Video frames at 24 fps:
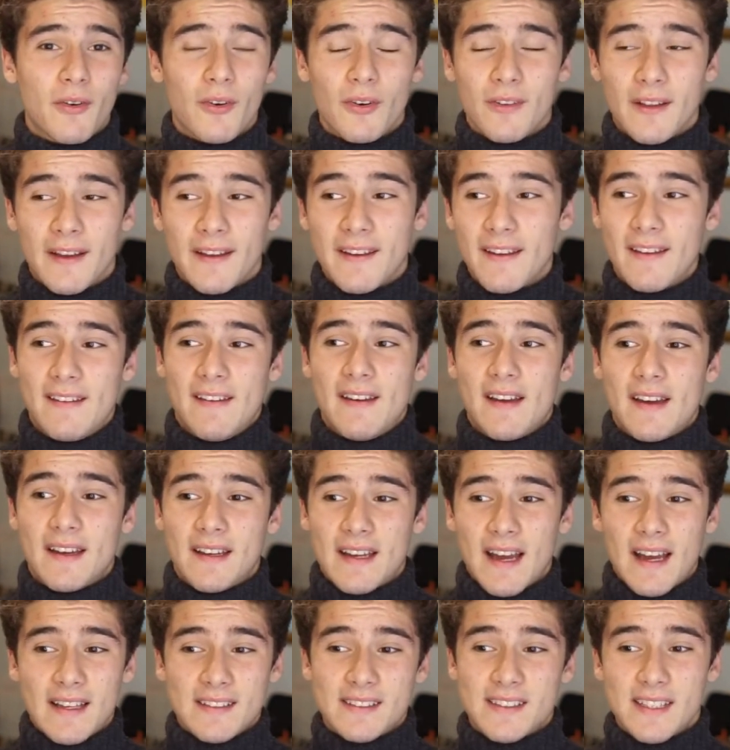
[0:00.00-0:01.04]
Or like,
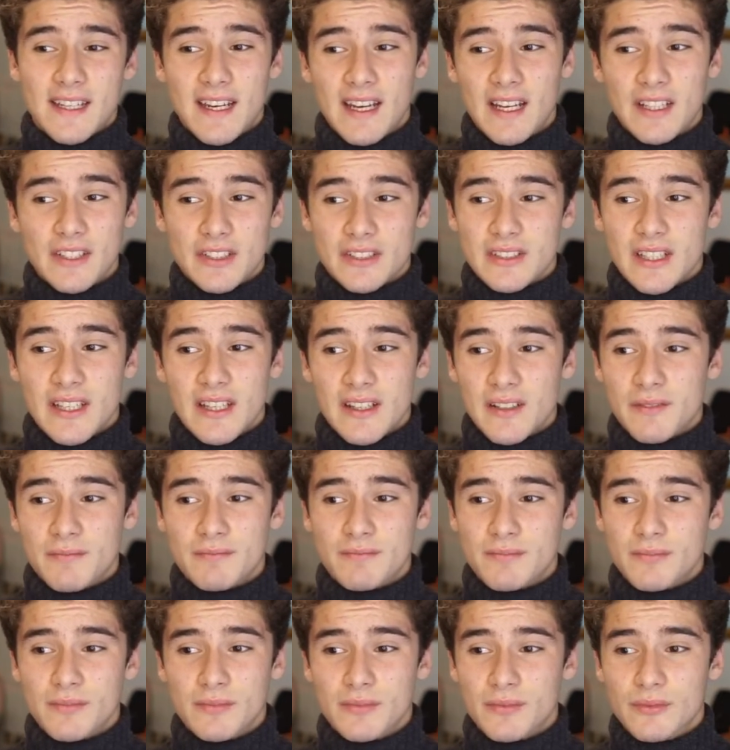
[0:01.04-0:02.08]
guys, today I just had a
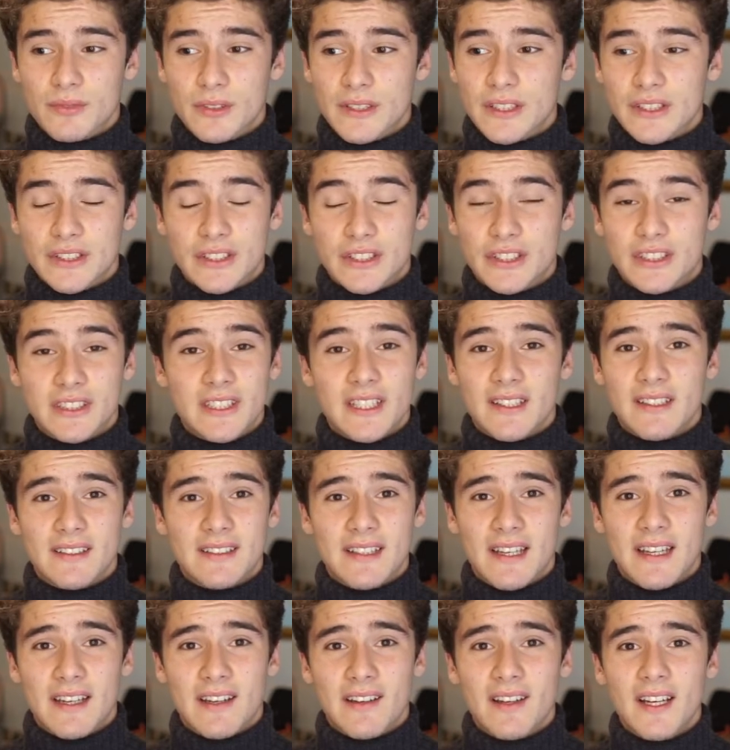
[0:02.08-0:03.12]
really shit
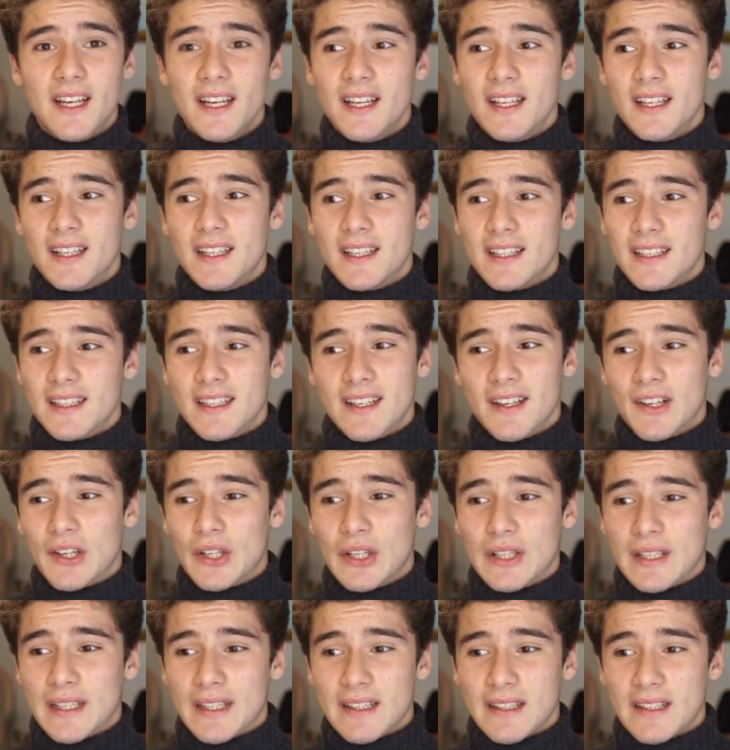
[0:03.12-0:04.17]
day, you
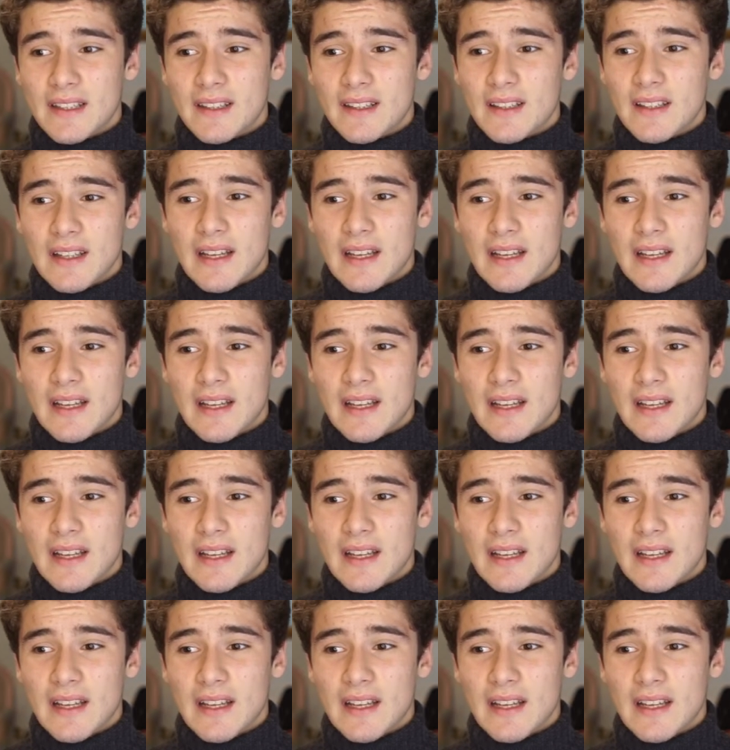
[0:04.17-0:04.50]
know, like,